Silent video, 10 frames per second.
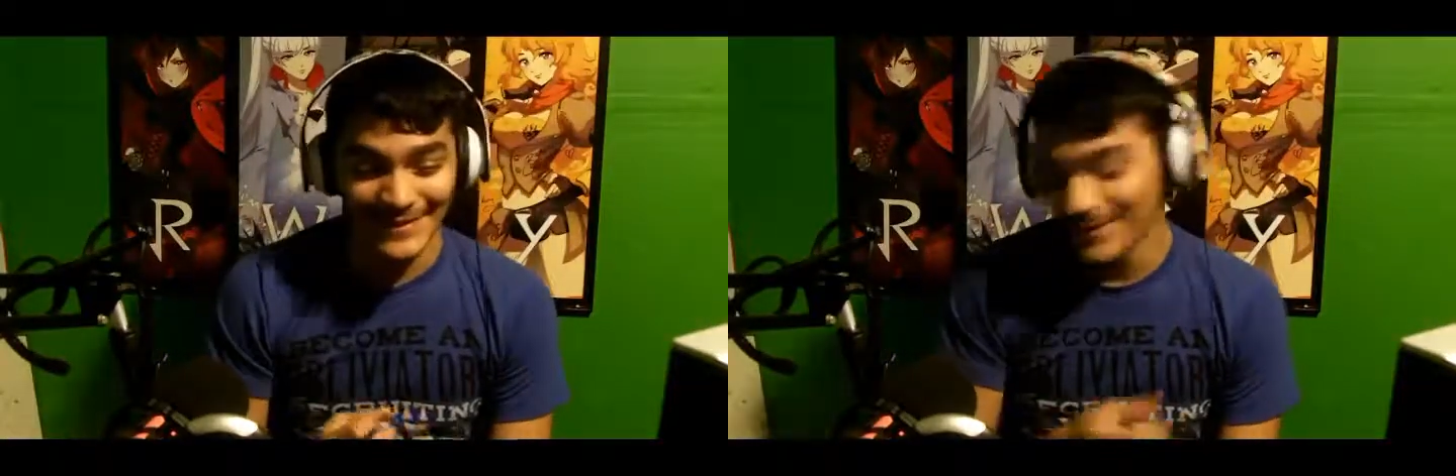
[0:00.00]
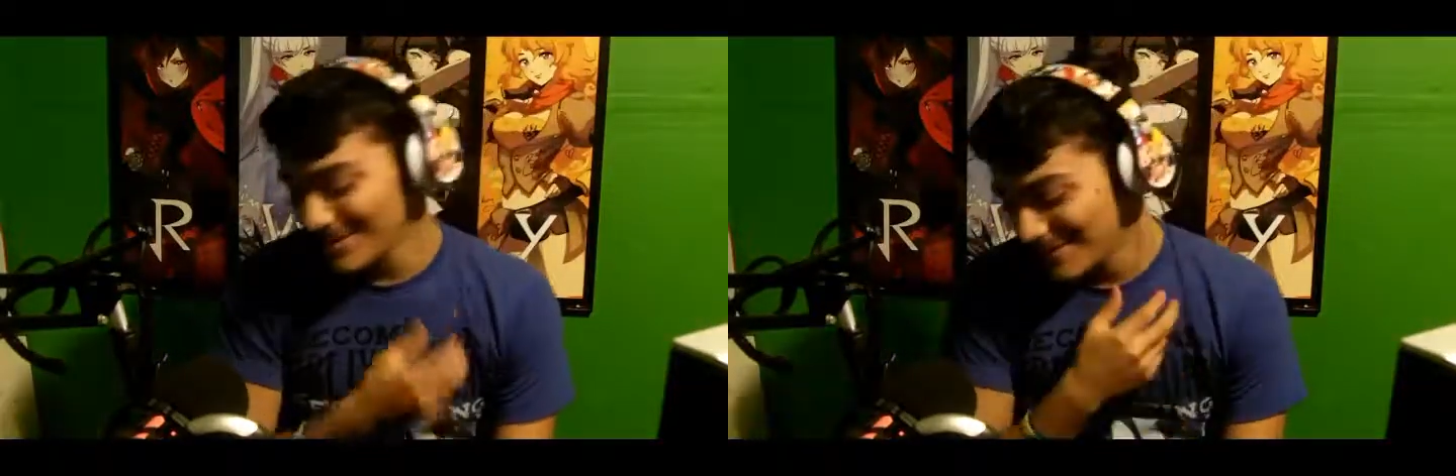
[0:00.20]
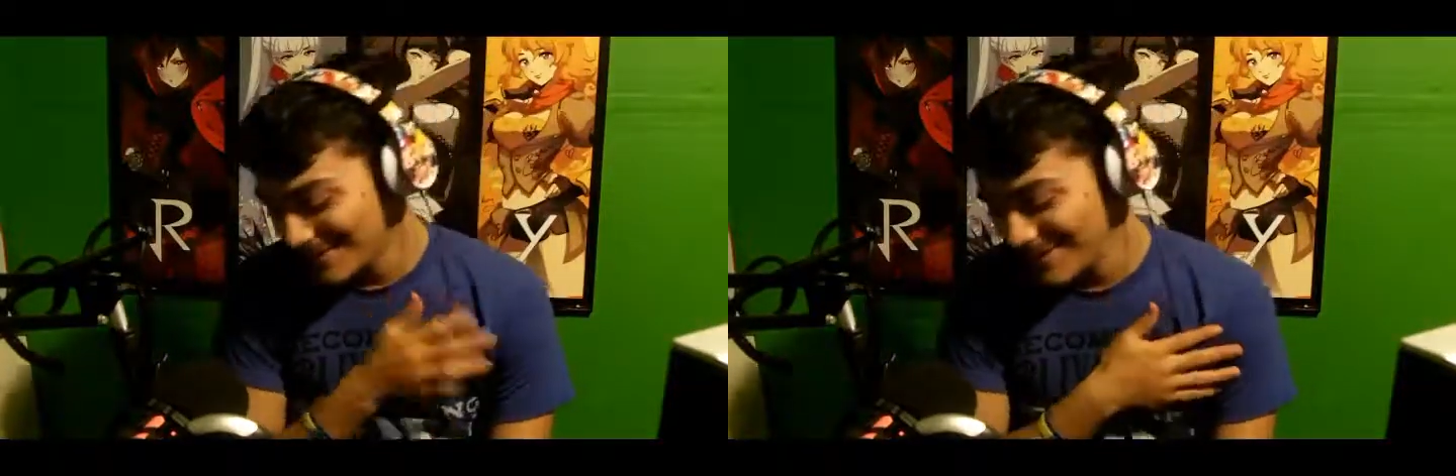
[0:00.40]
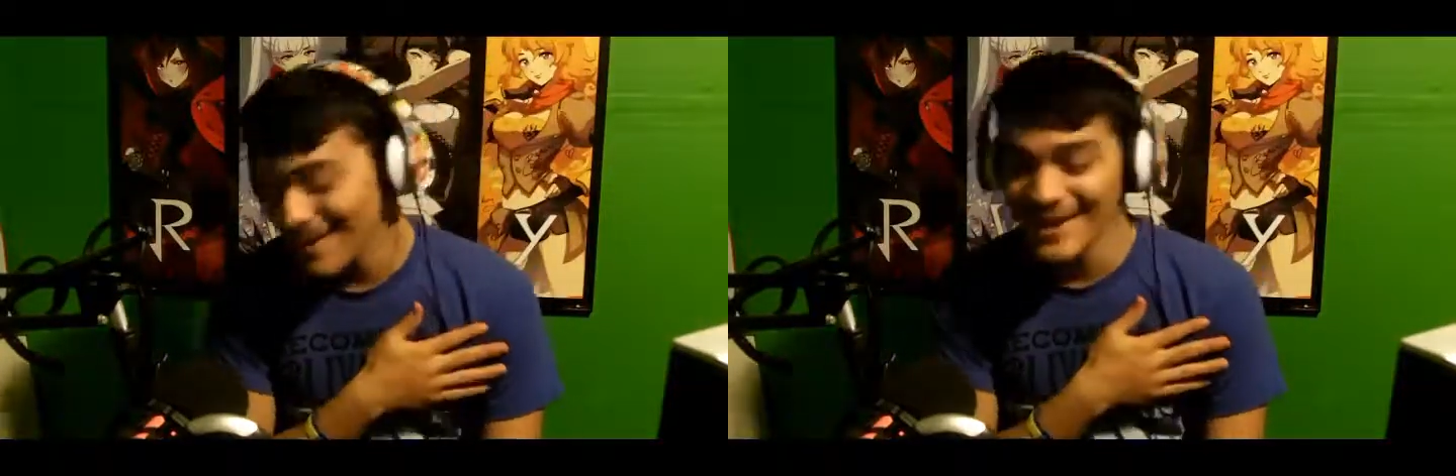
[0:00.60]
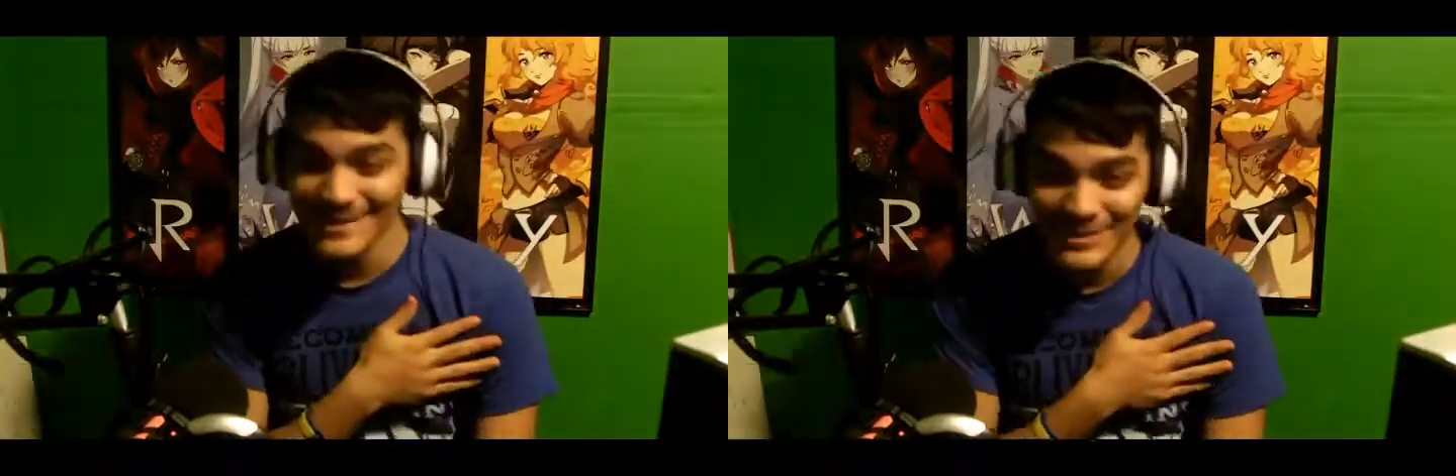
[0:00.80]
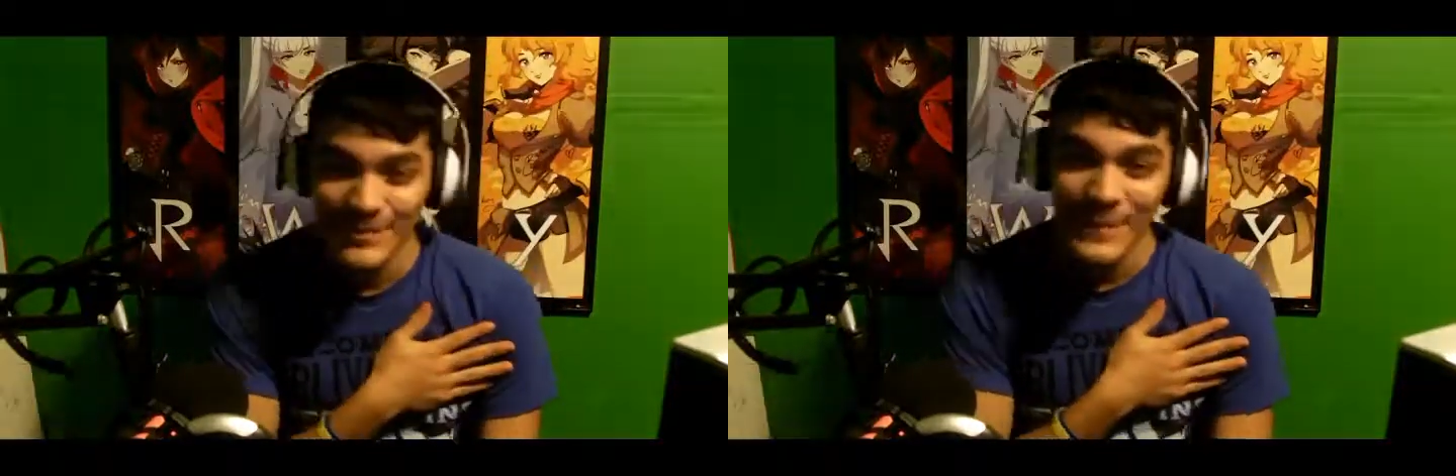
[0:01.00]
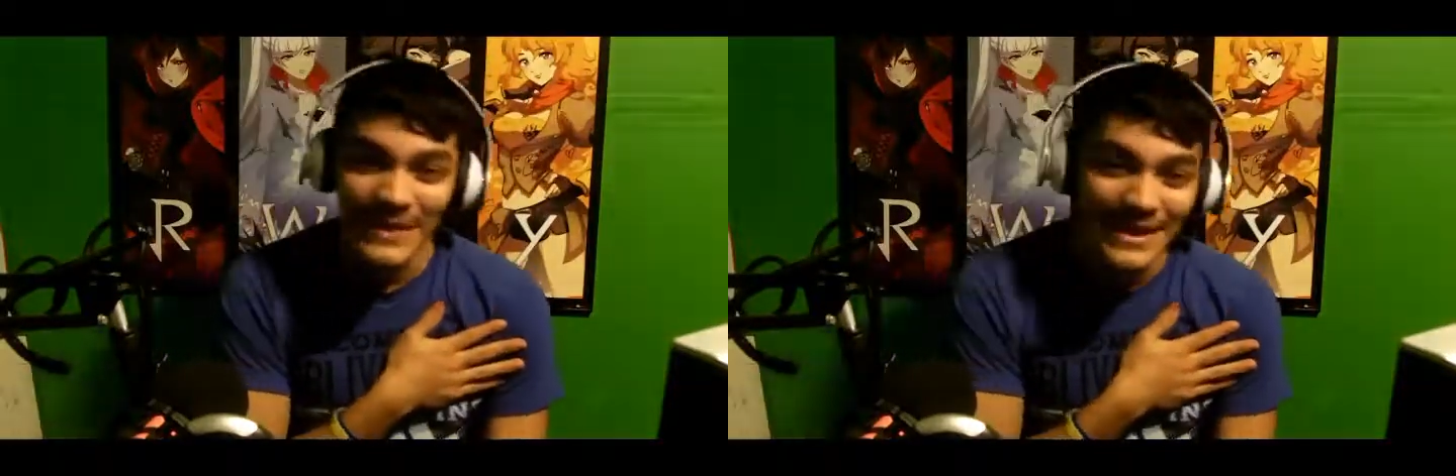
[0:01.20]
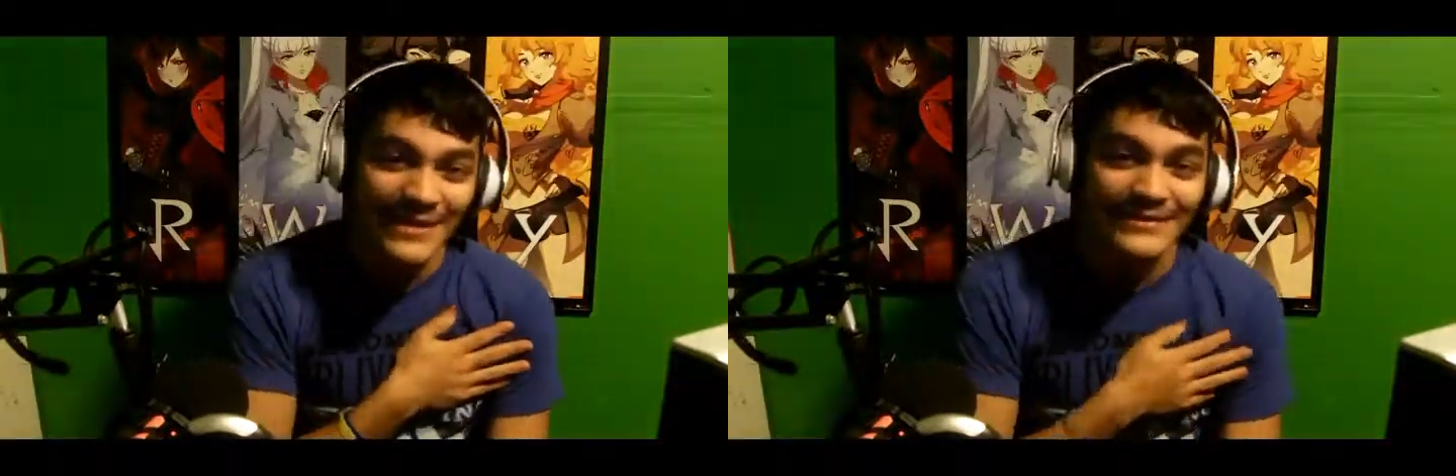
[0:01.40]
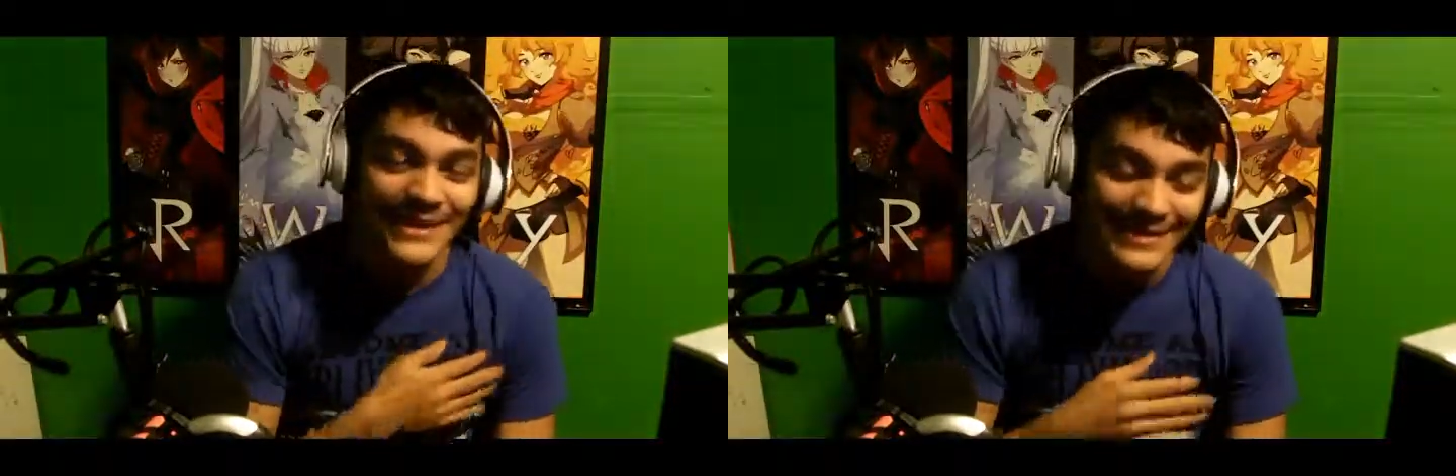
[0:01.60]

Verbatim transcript: Or, yeah, two people left.